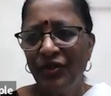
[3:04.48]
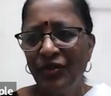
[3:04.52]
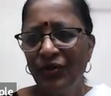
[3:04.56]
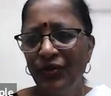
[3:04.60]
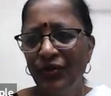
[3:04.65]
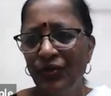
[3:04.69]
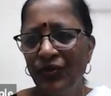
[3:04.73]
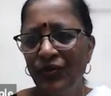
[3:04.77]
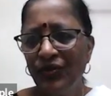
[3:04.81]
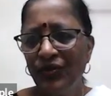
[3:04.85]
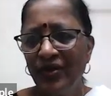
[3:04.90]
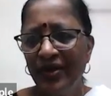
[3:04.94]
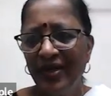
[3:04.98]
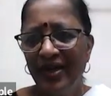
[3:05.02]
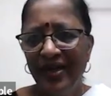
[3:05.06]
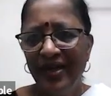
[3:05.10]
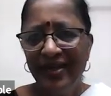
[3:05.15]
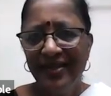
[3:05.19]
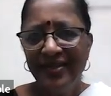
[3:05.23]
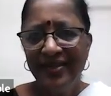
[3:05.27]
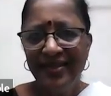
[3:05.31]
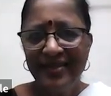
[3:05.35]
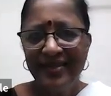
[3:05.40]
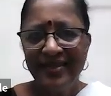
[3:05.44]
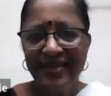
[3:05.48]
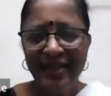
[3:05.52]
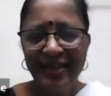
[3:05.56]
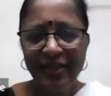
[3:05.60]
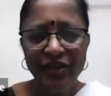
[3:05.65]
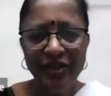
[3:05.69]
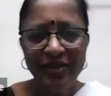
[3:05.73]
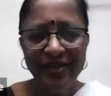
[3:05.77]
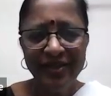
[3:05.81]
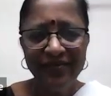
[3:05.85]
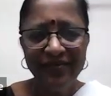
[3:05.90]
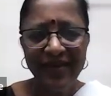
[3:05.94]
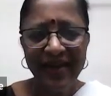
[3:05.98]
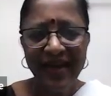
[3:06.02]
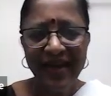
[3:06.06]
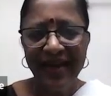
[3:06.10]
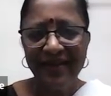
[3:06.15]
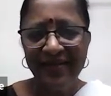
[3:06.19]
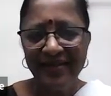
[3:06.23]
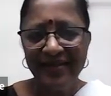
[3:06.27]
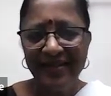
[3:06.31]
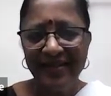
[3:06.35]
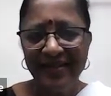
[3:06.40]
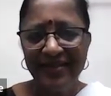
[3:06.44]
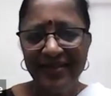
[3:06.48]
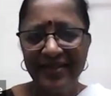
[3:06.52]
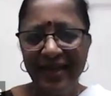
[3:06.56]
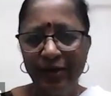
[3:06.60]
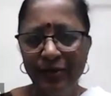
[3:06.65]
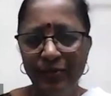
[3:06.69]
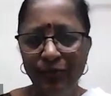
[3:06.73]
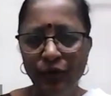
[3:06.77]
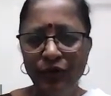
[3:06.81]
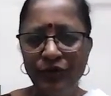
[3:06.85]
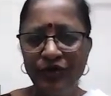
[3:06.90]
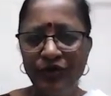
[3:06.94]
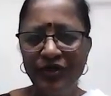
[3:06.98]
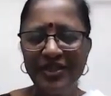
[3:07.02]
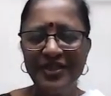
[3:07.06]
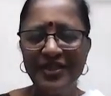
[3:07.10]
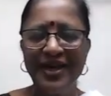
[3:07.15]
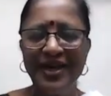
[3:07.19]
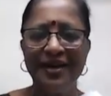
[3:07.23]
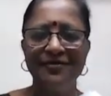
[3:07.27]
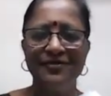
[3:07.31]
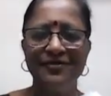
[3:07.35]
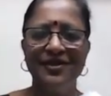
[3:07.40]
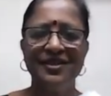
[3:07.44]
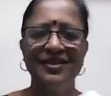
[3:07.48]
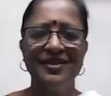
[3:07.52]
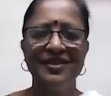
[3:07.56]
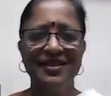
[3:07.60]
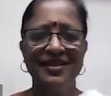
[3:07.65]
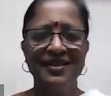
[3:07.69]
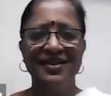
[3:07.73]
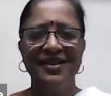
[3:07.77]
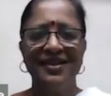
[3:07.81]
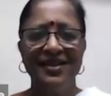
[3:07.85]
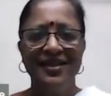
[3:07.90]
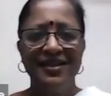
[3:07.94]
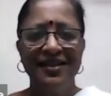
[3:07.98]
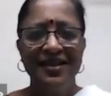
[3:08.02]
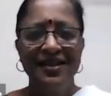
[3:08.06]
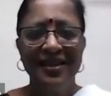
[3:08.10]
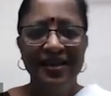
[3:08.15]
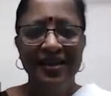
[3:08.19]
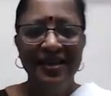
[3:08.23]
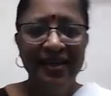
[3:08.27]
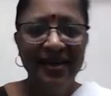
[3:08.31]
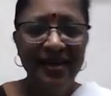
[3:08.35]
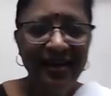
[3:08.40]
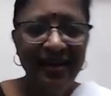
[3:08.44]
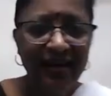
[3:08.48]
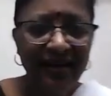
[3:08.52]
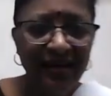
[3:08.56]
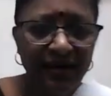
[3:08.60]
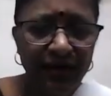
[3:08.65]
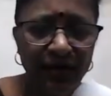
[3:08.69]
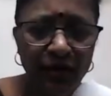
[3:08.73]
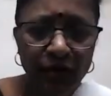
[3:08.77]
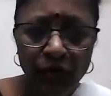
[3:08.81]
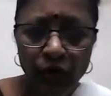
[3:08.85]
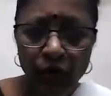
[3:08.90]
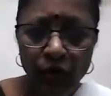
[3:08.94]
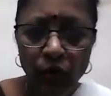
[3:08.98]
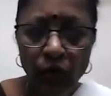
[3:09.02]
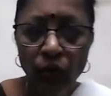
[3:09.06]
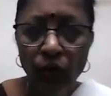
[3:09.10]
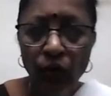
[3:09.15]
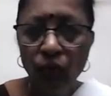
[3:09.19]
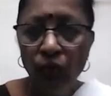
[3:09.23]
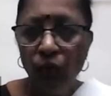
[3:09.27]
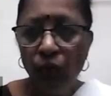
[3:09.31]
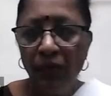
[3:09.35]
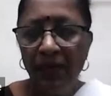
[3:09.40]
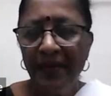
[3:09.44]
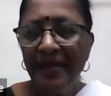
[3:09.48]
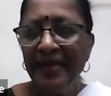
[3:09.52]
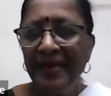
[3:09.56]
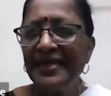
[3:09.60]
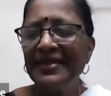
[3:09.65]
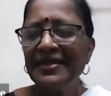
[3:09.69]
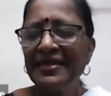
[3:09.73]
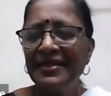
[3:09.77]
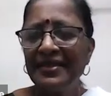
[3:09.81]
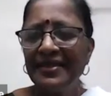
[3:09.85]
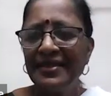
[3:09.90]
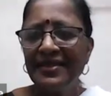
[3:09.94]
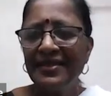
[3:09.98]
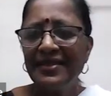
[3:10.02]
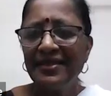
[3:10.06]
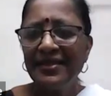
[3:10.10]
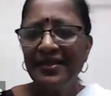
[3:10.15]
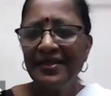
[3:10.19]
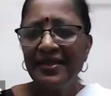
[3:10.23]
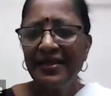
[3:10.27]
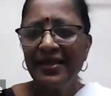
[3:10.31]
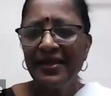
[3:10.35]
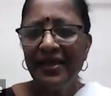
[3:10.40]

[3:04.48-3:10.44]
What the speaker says: to this session. We are having this almost after 2 weeks.